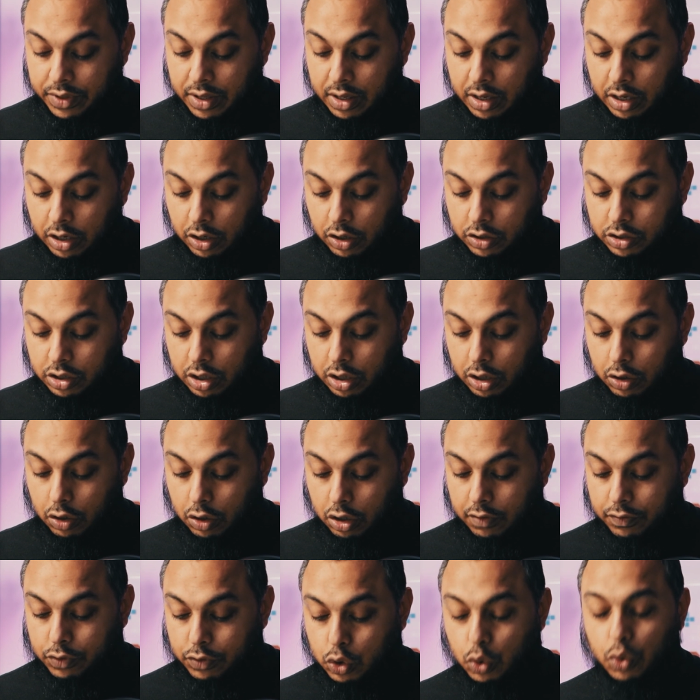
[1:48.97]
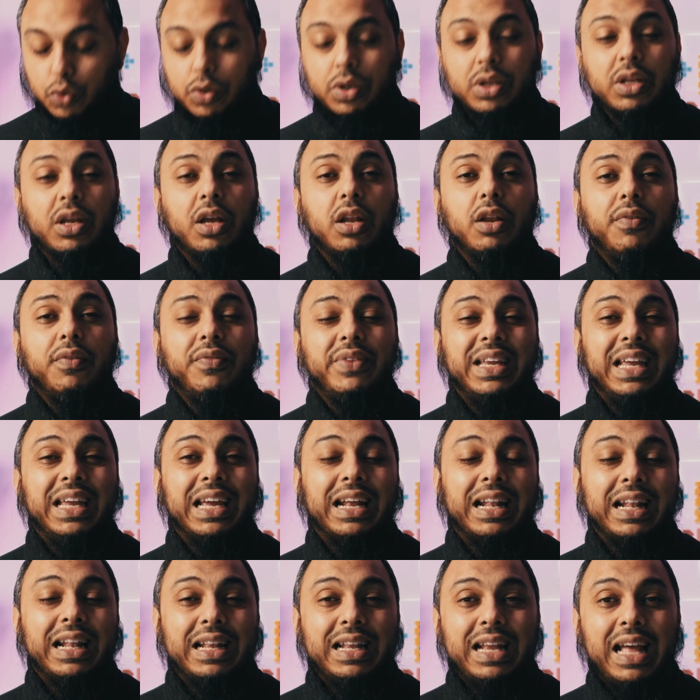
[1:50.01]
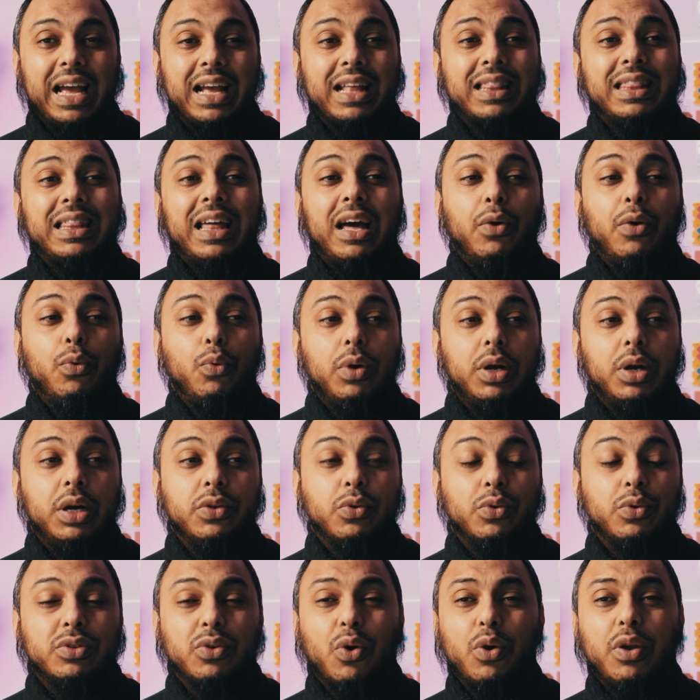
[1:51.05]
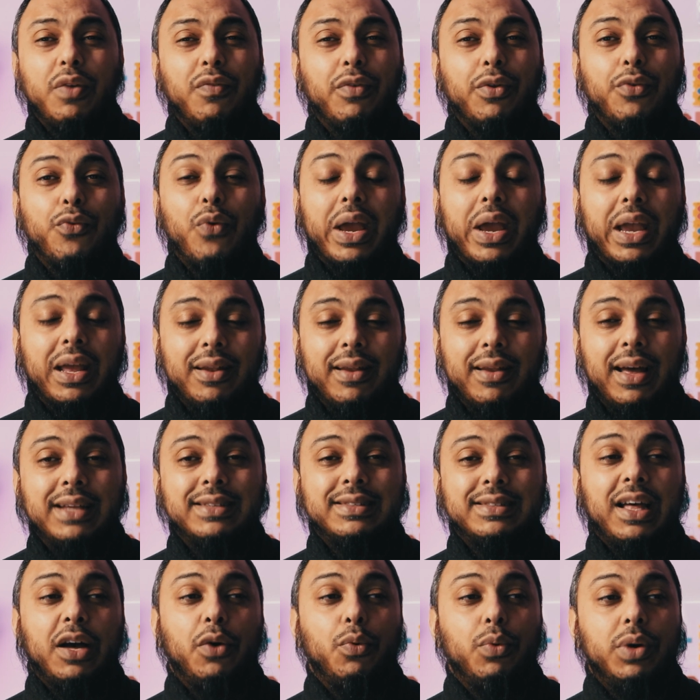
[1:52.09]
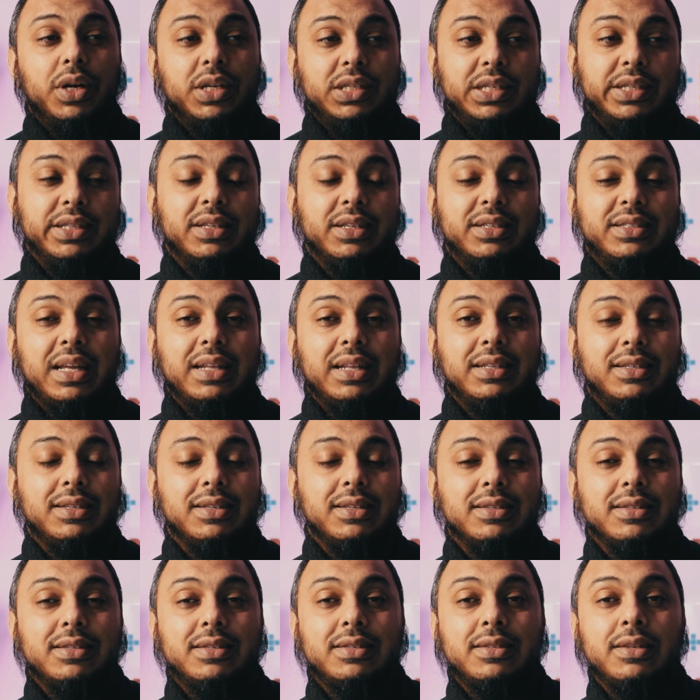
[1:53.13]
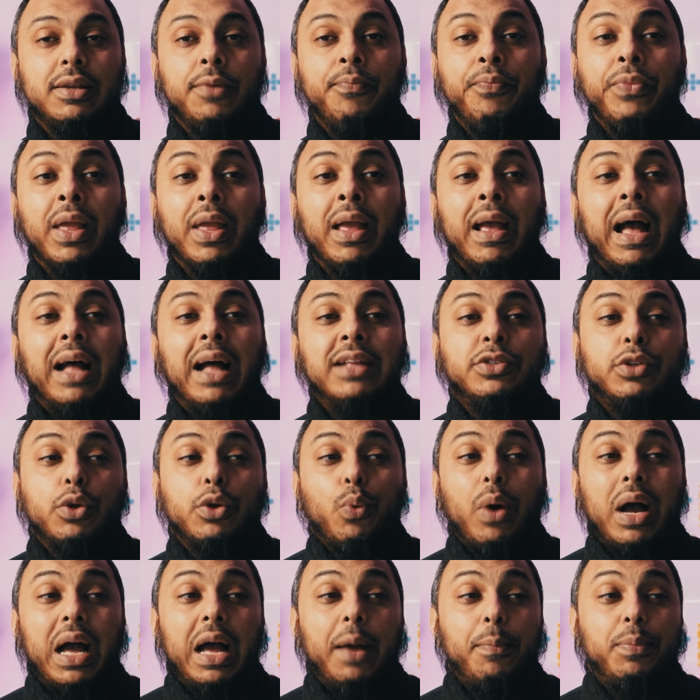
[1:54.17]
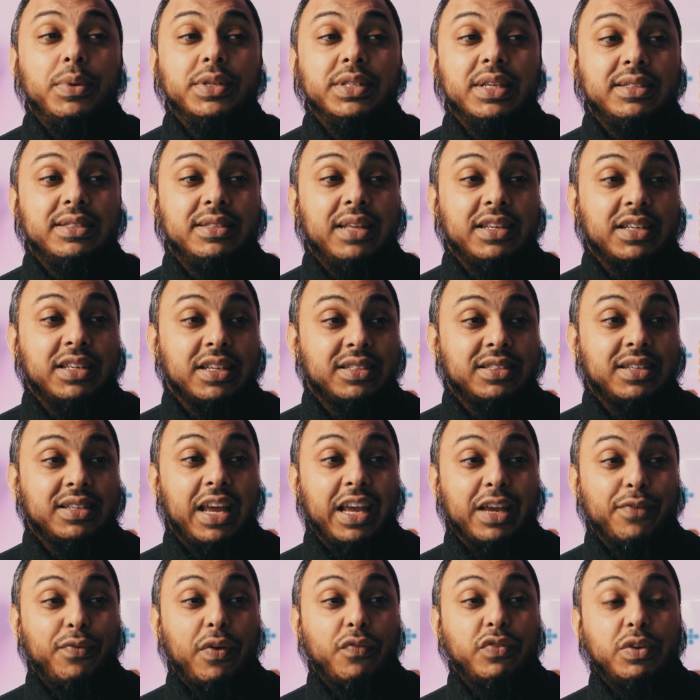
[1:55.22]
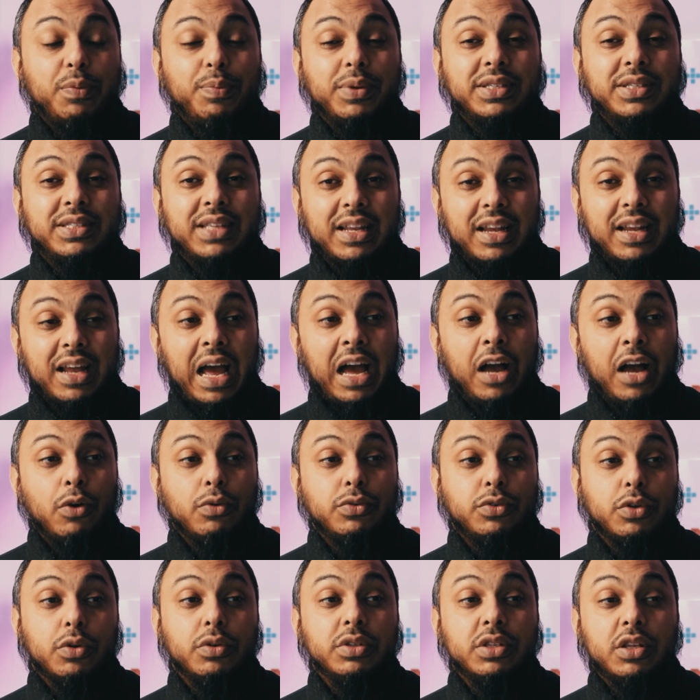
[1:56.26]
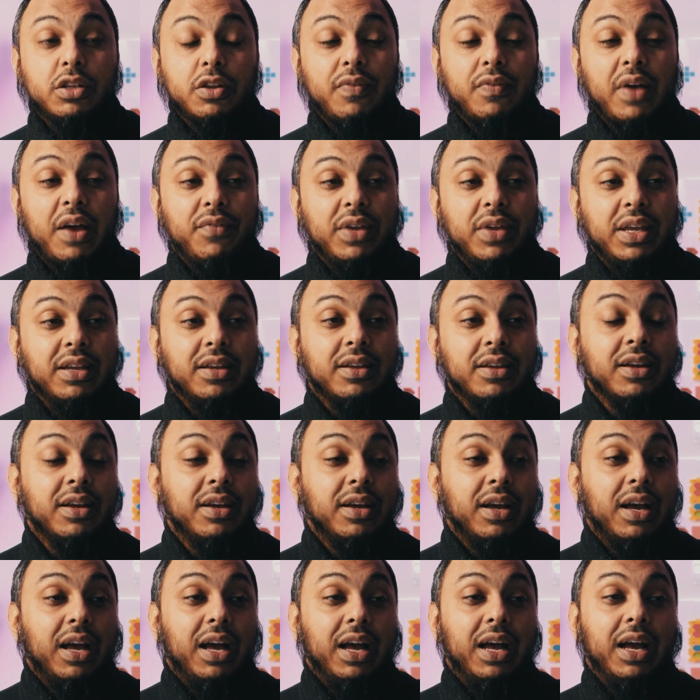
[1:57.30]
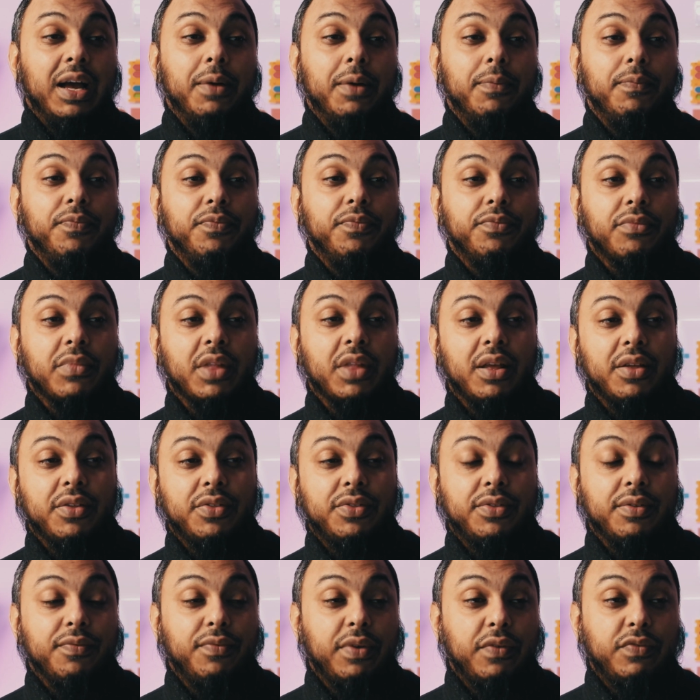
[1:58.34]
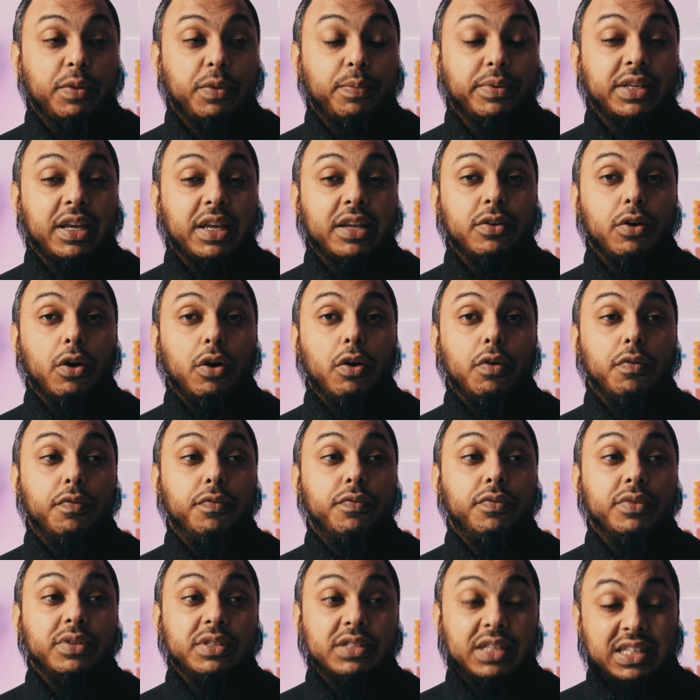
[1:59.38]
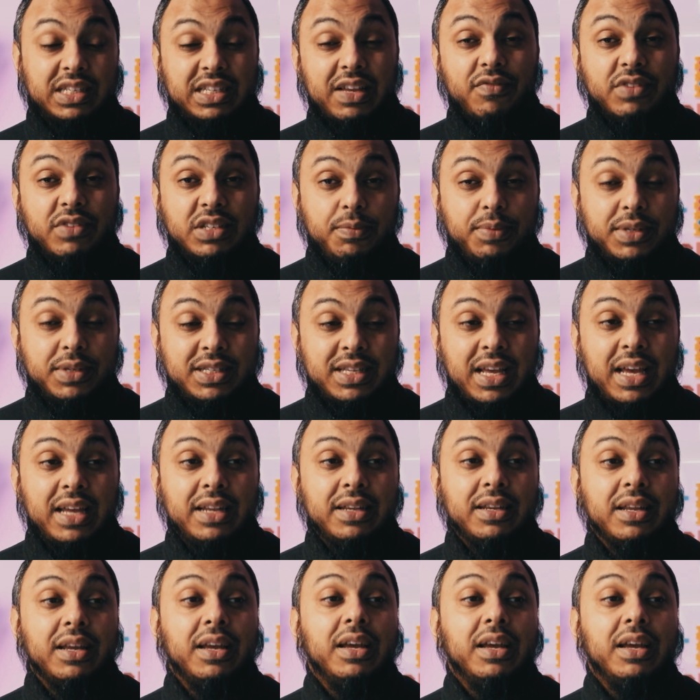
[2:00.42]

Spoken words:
because a lot of children kind of neglect that word or don't even recognize that word in the sentence. And so what happens is they just take 50% out. So instead of having 50% of the 70%,